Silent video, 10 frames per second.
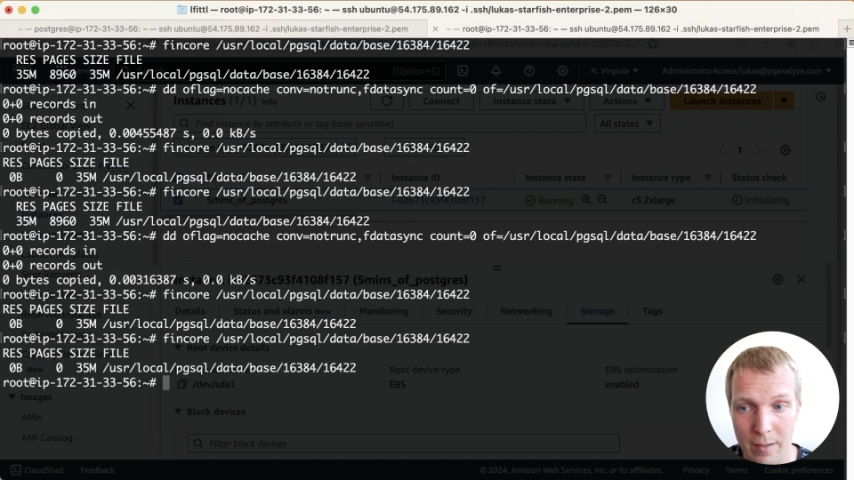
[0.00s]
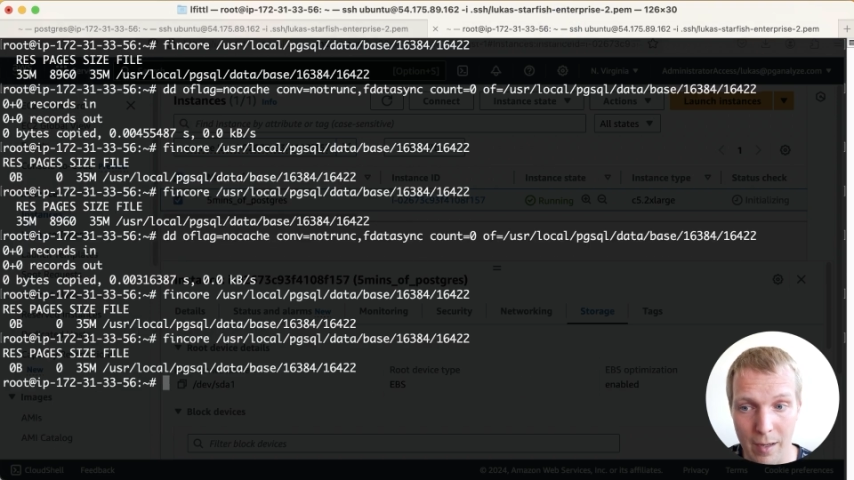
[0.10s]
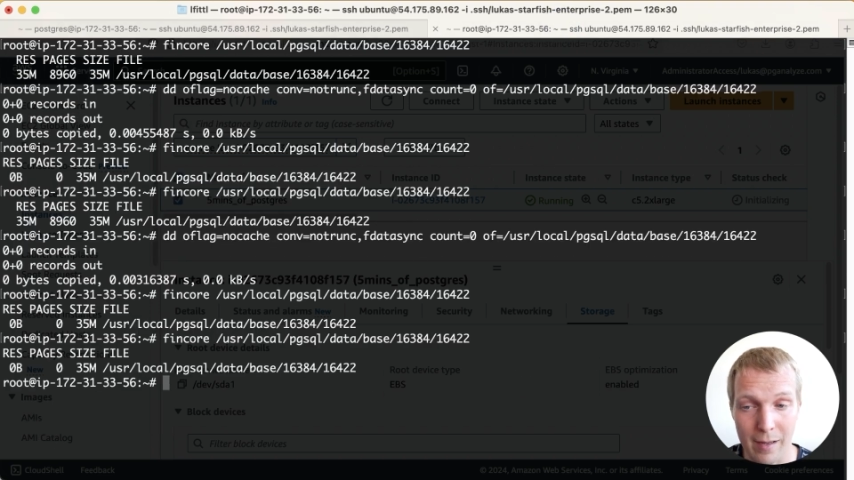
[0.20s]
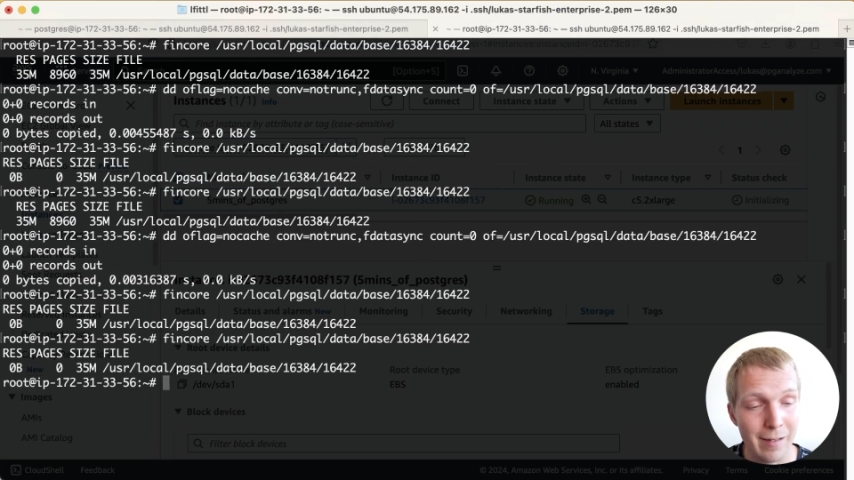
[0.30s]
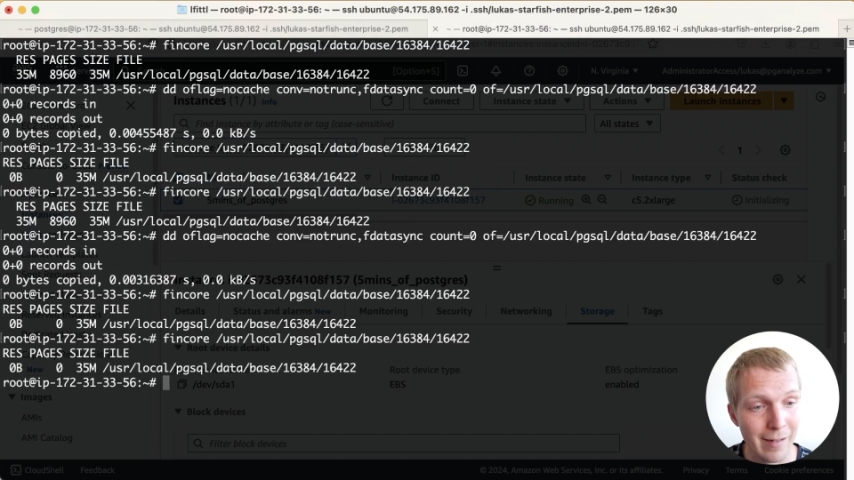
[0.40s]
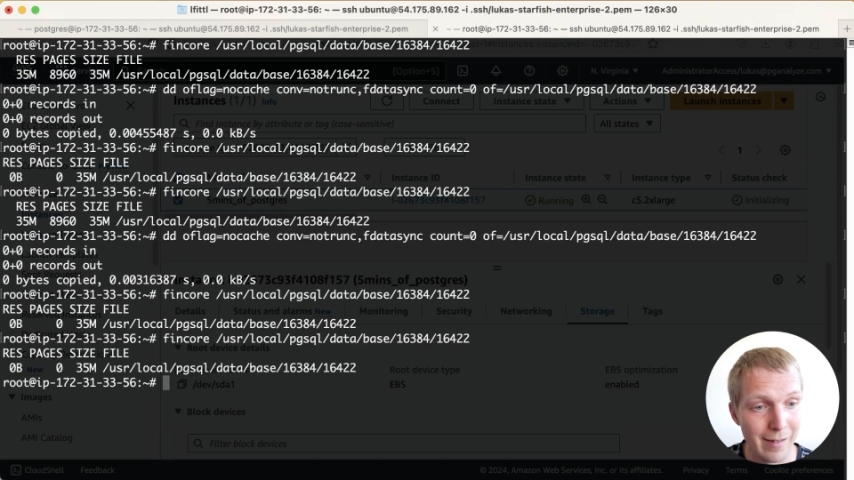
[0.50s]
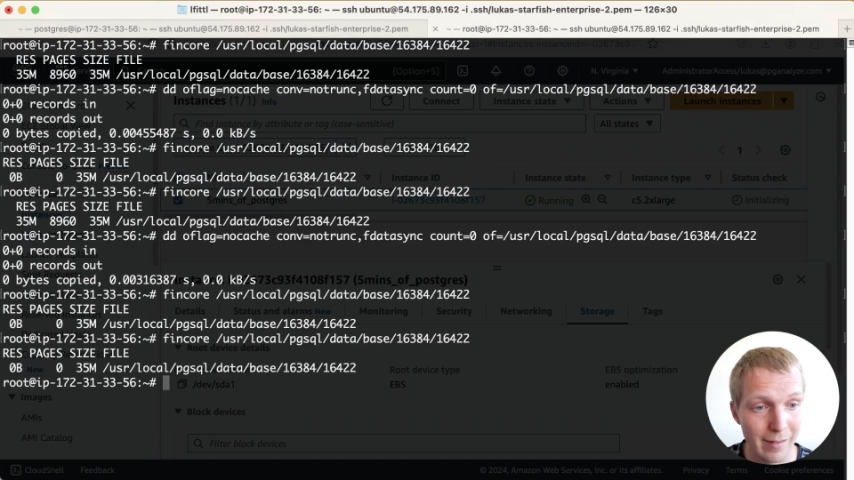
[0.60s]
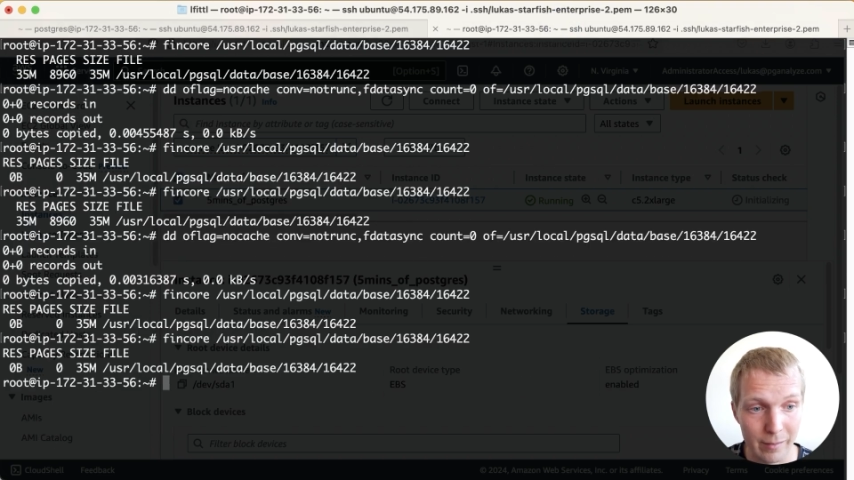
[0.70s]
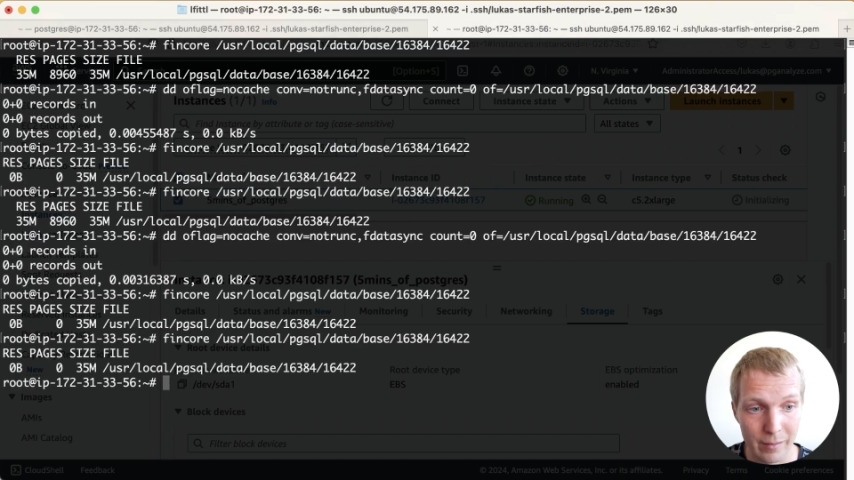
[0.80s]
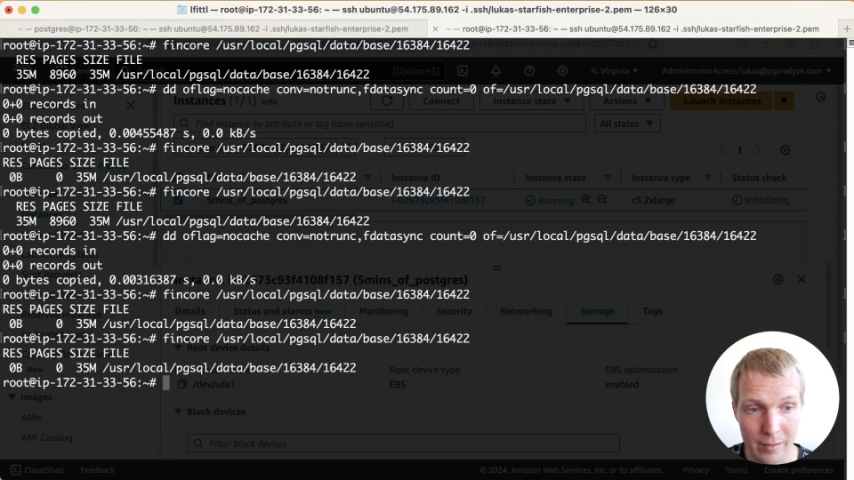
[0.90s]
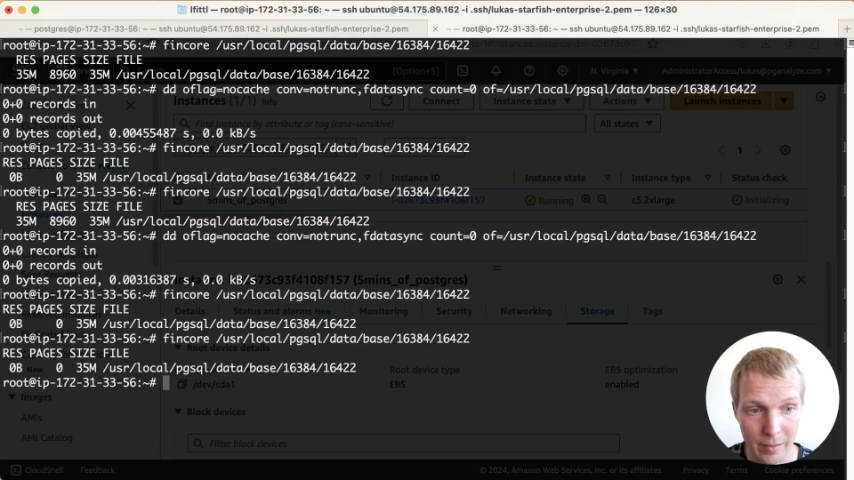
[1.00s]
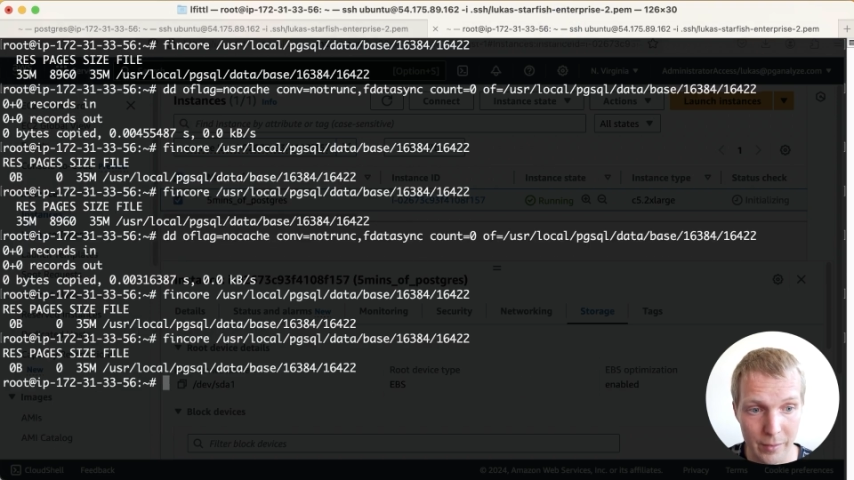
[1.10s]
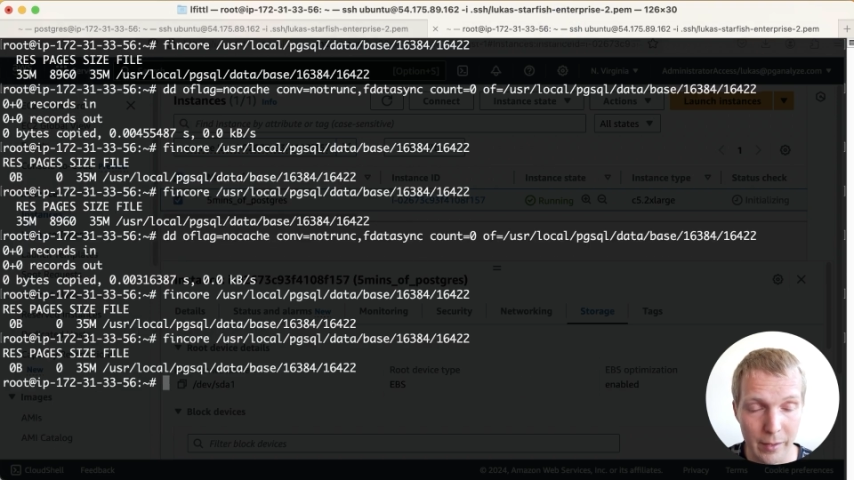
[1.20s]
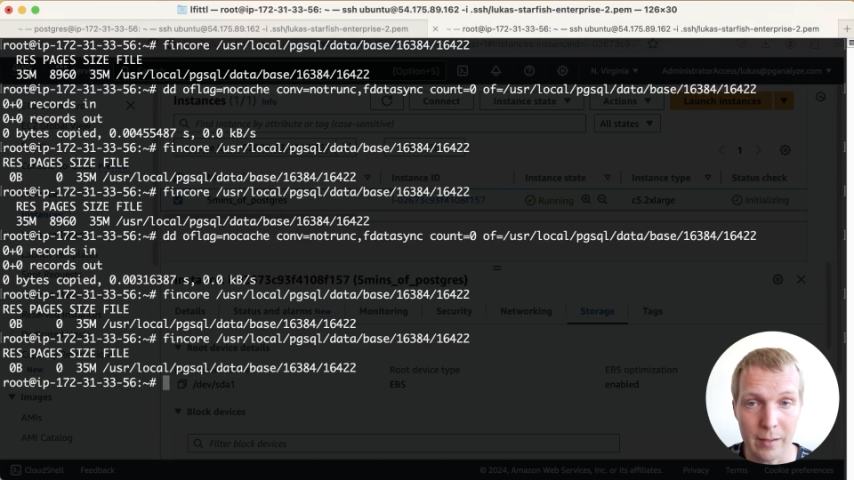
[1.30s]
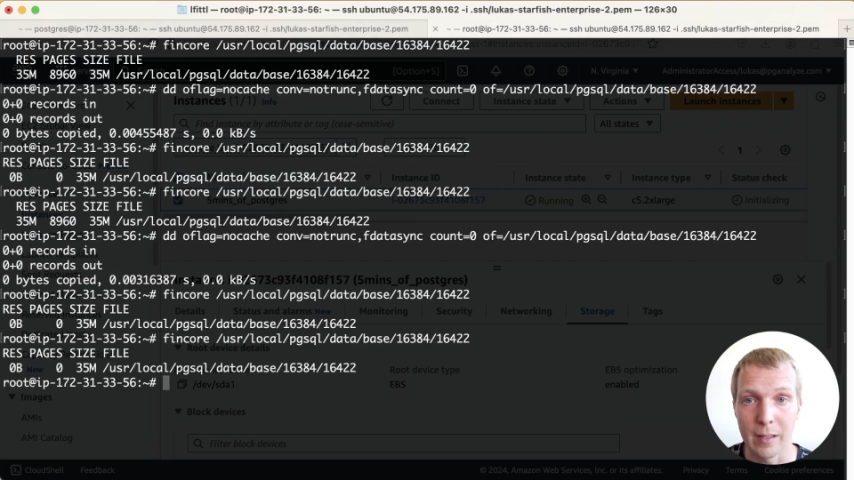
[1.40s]
side, still
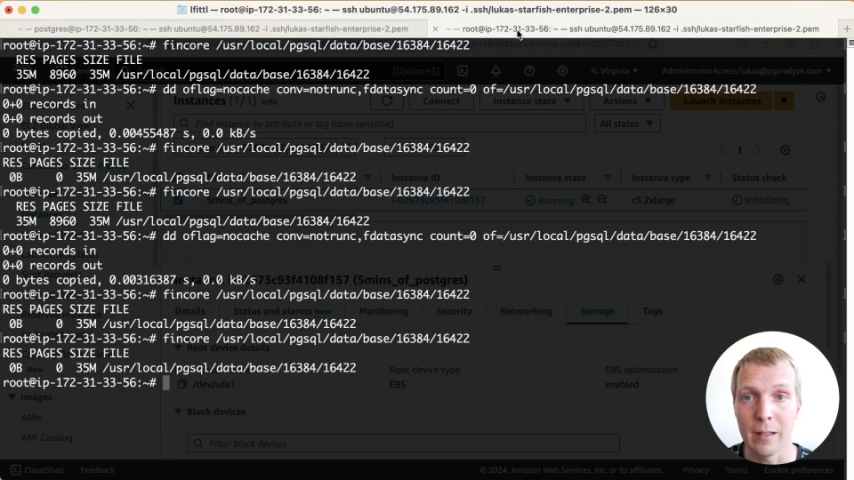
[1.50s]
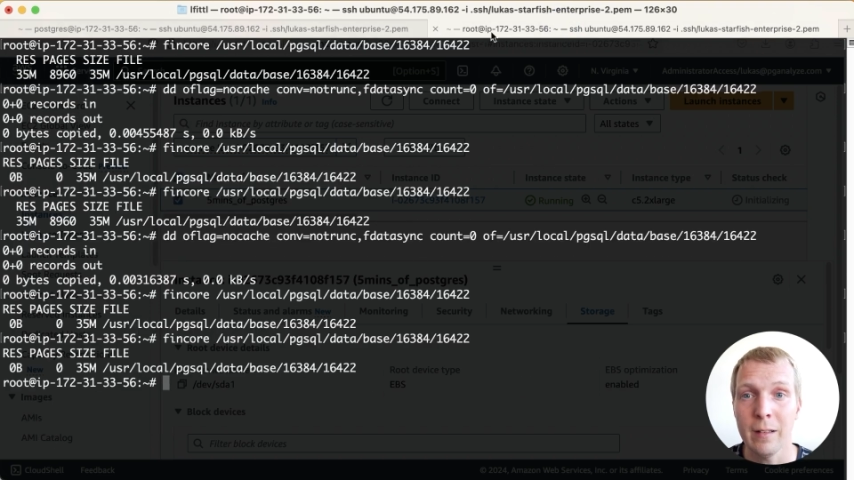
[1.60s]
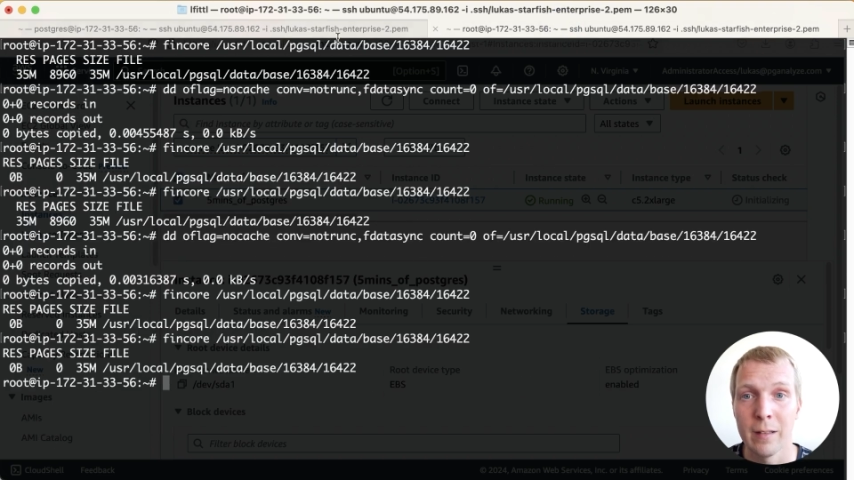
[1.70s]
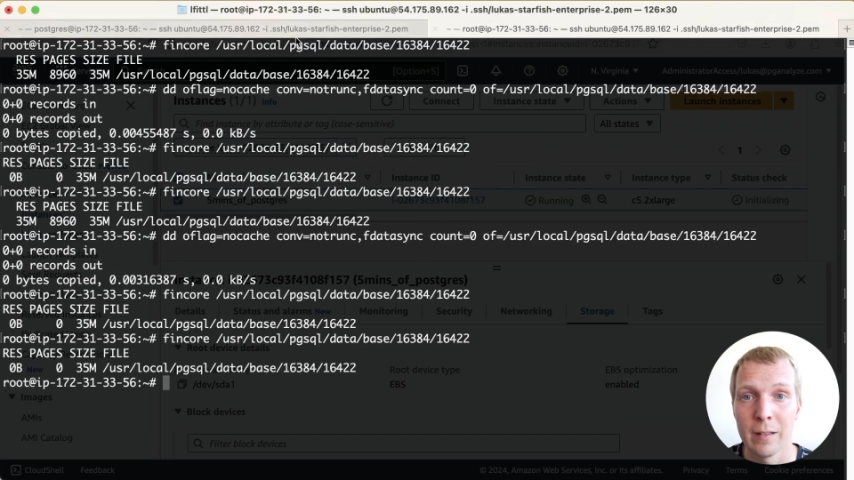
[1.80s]
nothing.